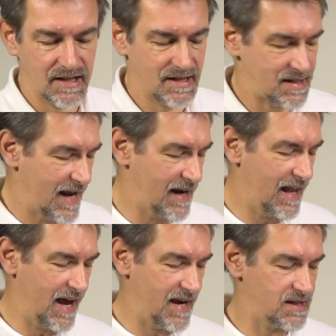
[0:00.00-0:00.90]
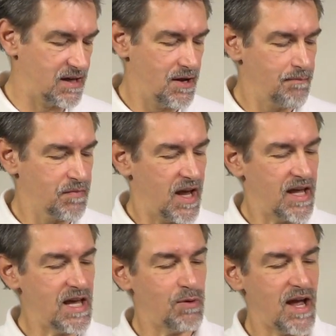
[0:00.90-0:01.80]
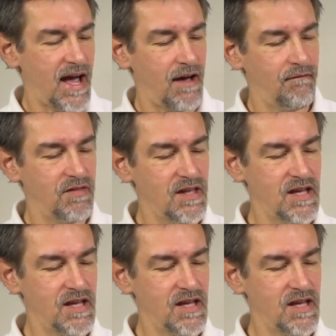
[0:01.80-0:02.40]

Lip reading: sunlight. Here we have